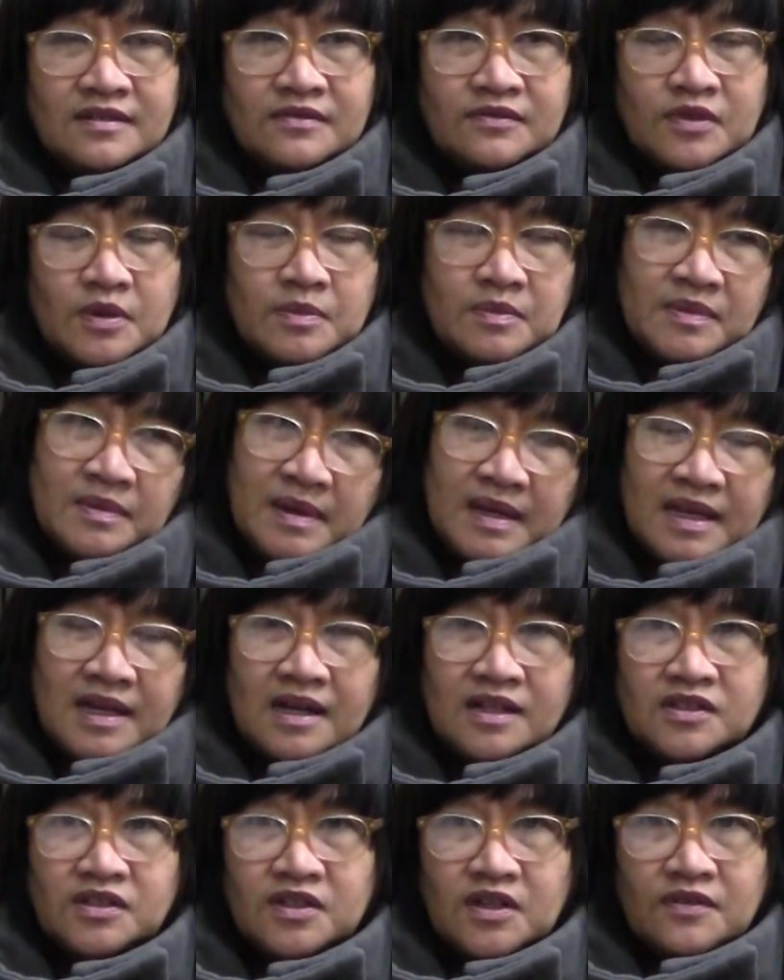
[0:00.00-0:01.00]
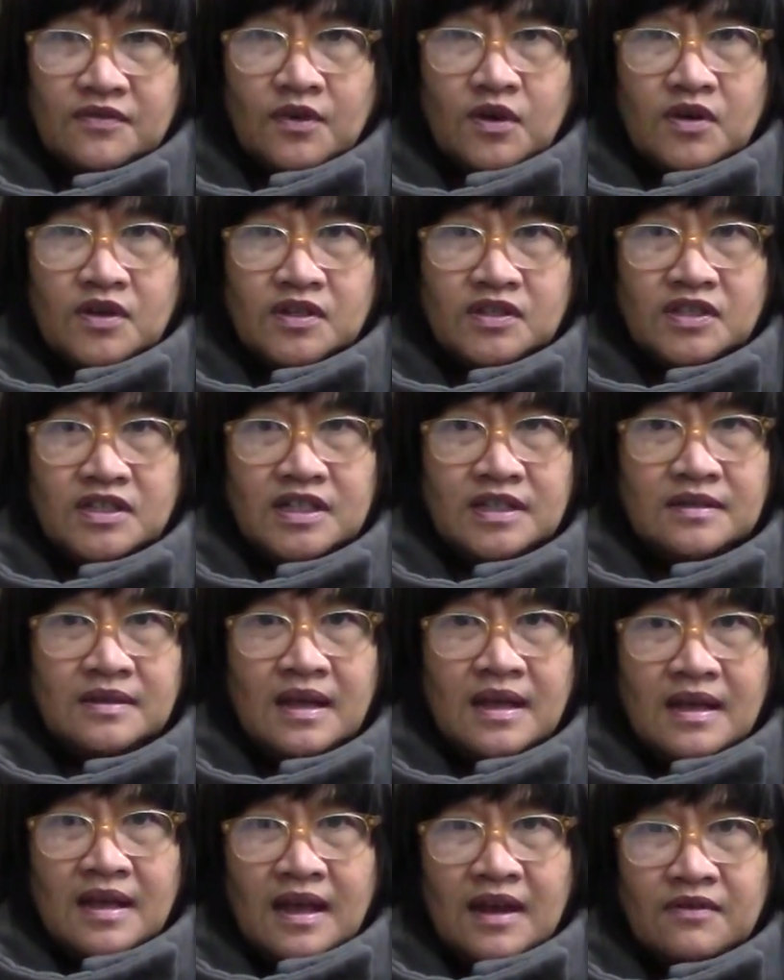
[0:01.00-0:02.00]
from my country of origin,
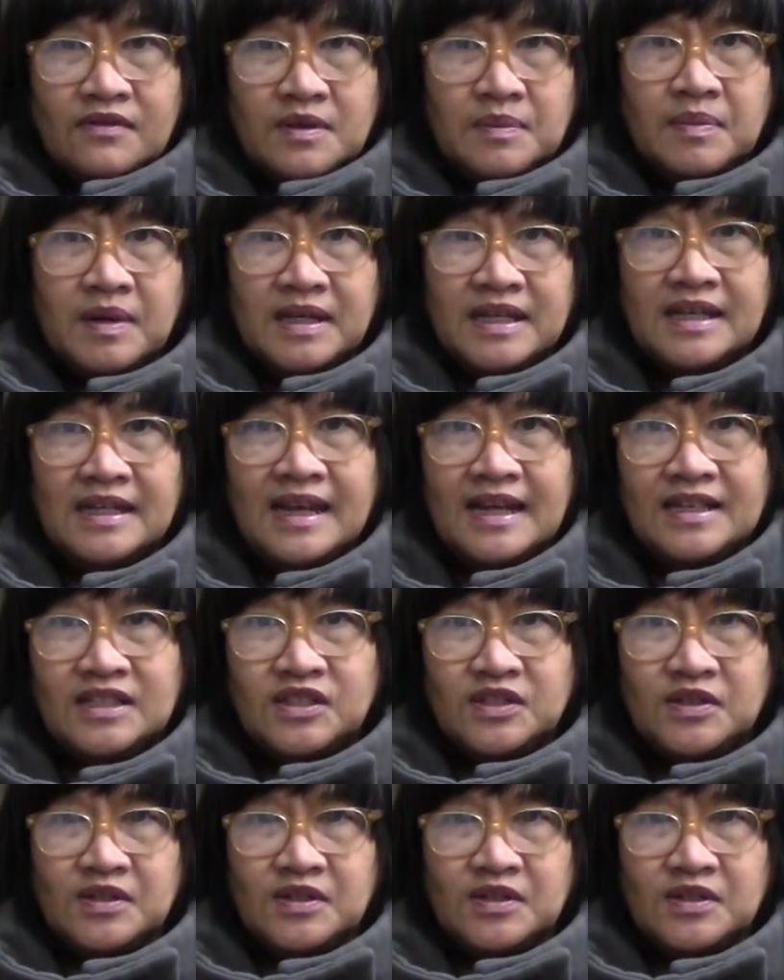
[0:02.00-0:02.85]
everybody likes